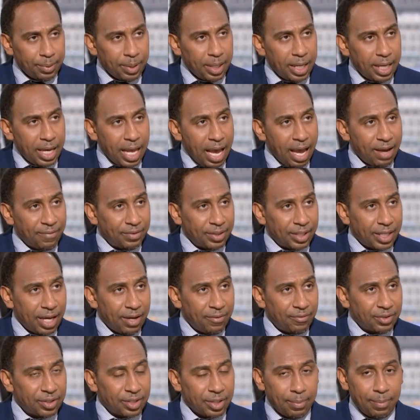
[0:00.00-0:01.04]
up here and
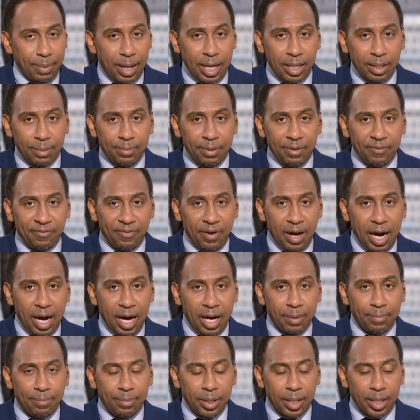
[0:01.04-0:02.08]
advocate for somebody to be
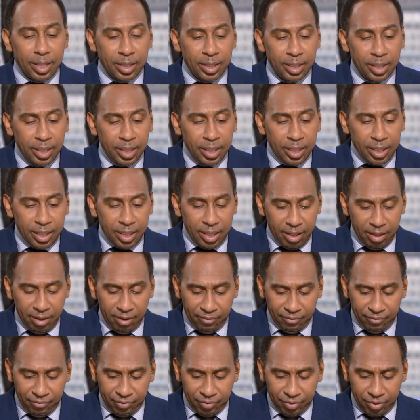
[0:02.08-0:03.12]
fired, but
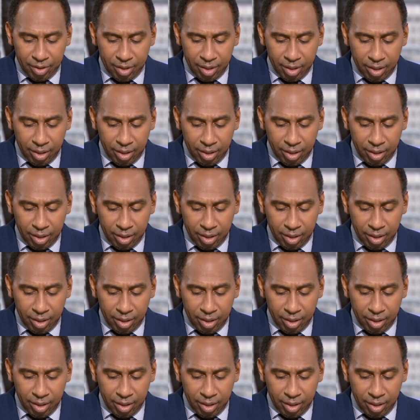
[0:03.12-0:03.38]
if